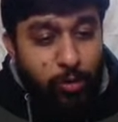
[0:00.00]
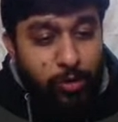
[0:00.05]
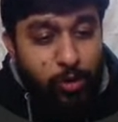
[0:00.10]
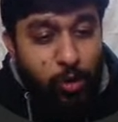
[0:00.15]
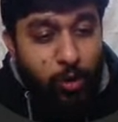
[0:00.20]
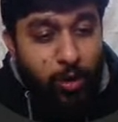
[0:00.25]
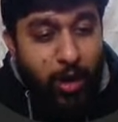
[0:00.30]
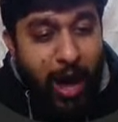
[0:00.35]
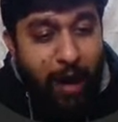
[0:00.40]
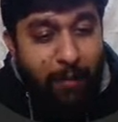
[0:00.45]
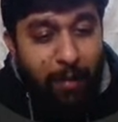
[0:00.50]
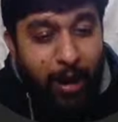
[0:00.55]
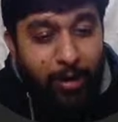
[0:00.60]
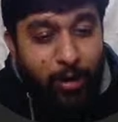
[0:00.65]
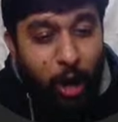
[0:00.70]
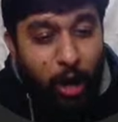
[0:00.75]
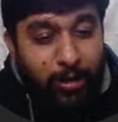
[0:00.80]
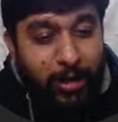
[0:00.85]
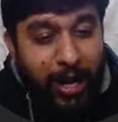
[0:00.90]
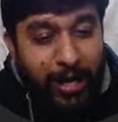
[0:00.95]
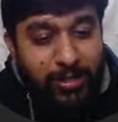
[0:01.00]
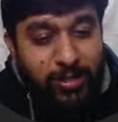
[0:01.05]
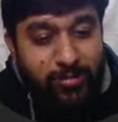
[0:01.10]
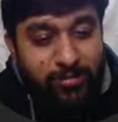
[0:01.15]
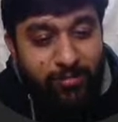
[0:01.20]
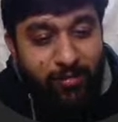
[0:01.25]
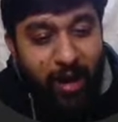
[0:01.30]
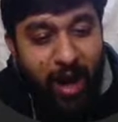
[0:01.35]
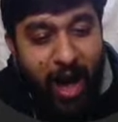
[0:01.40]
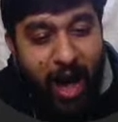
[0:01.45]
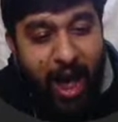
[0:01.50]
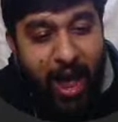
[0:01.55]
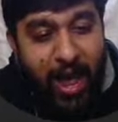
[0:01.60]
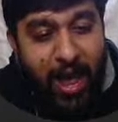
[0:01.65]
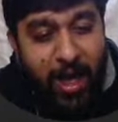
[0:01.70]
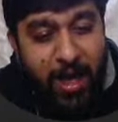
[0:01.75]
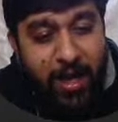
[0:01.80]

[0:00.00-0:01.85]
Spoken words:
So gamma dot xy,